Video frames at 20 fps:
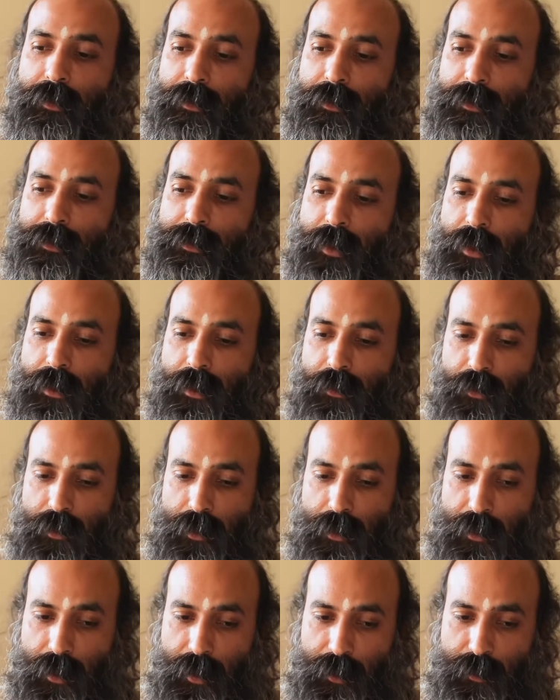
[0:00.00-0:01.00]
a
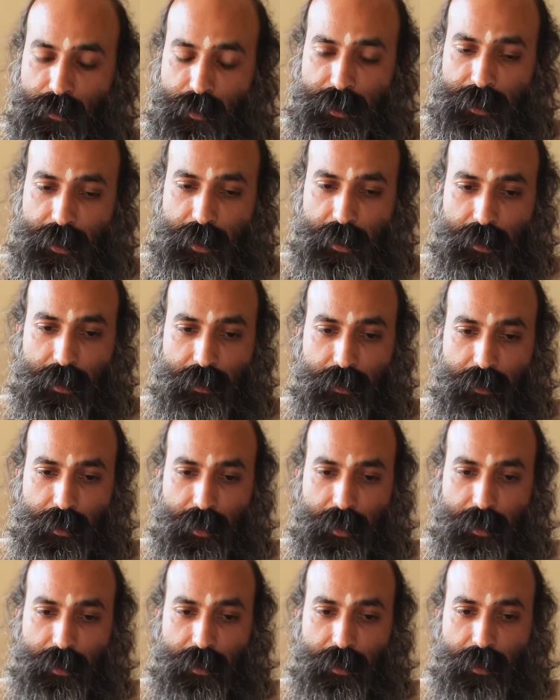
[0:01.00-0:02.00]
sanidhya, as we say in Hindi,